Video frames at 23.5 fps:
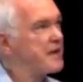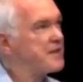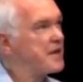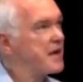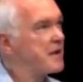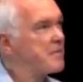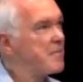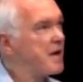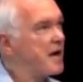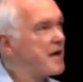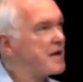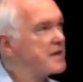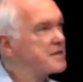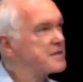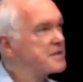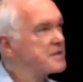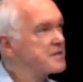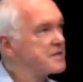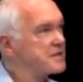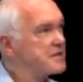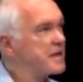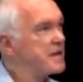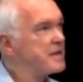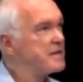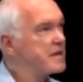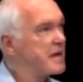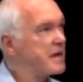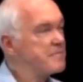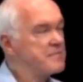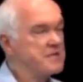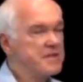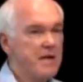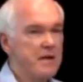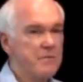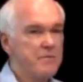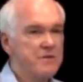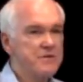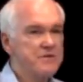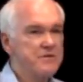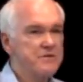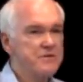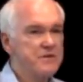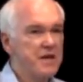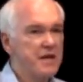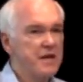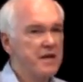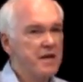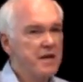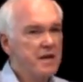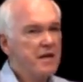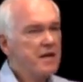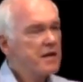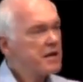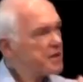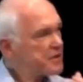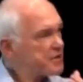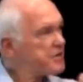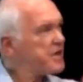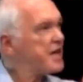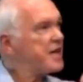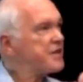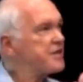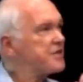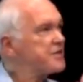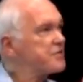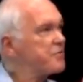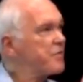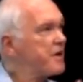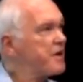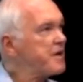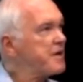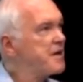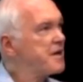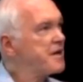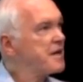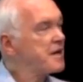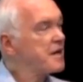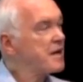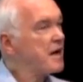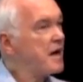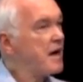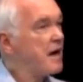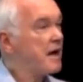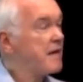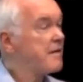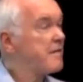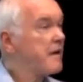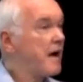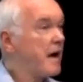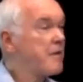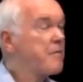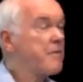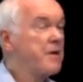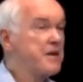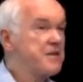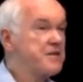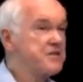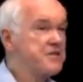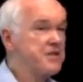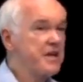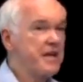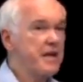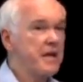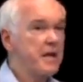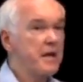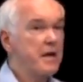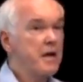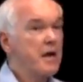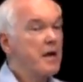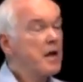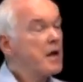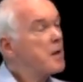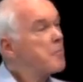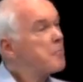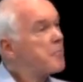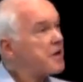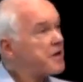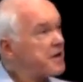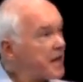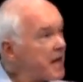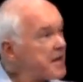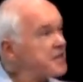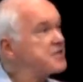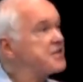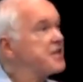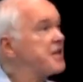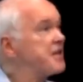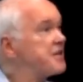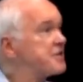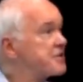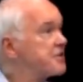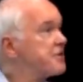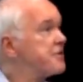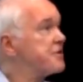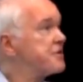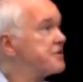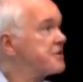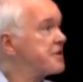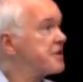at that mosque at the same time as I was who said, take this Wahiduddin Khan. I already had seen it, but not seen as good